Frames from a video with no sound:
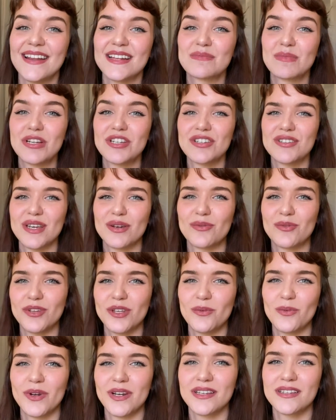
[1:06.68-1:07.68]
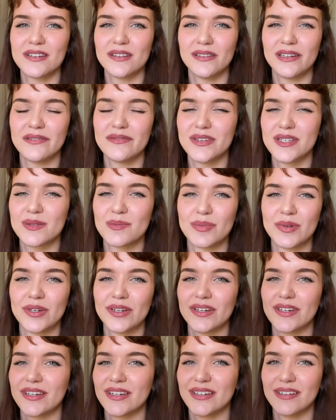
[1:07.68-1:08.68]
as much as I really wanted to love this
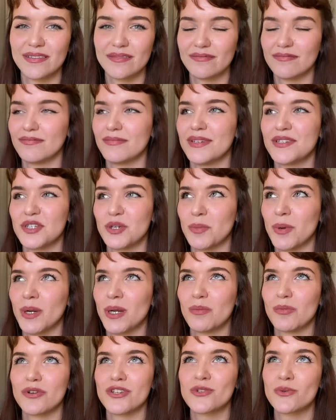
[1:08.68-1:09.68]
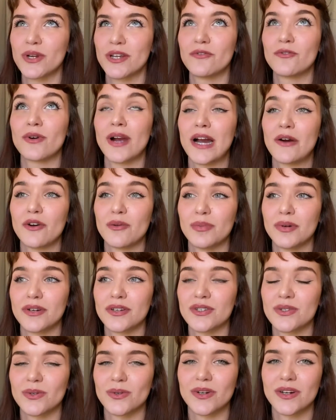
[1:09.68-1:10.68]
book, Mr. Penumbra's 24-hour
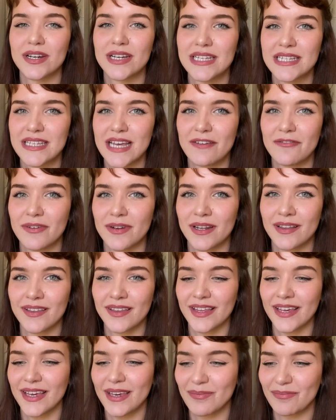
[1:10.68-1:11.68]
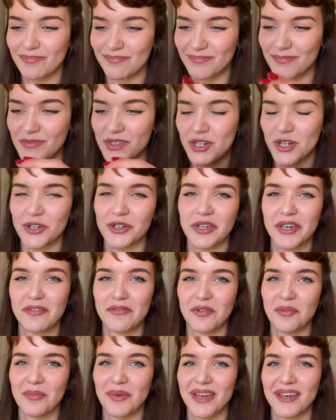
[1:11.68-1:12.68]
bookstore is definitely Turkey
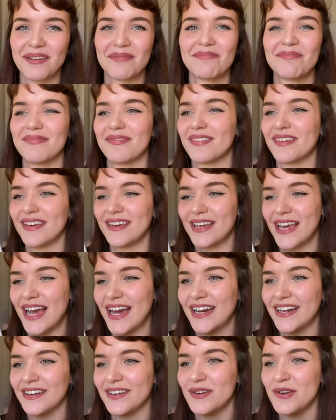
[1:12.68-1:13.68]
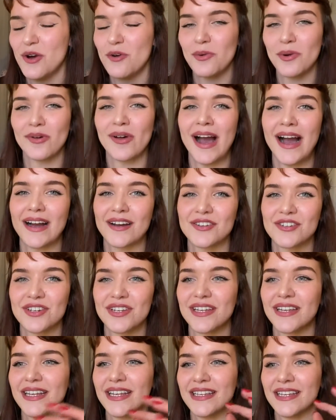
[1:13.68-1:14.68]
for me. It had no real
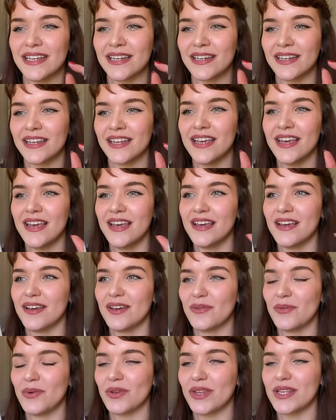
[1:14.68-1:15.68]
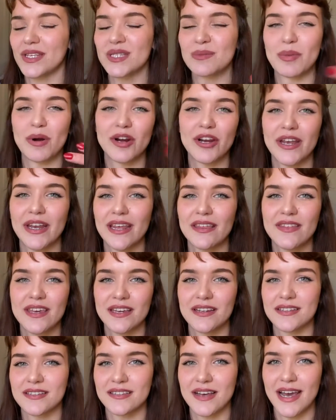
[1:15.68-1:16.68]
action. It didn't really spark anything
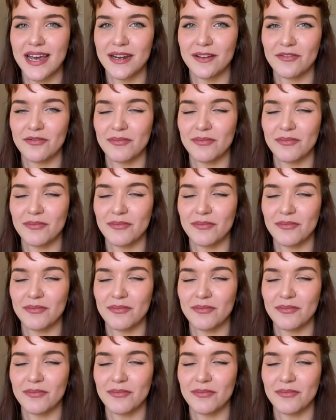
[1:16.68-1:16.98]
inside of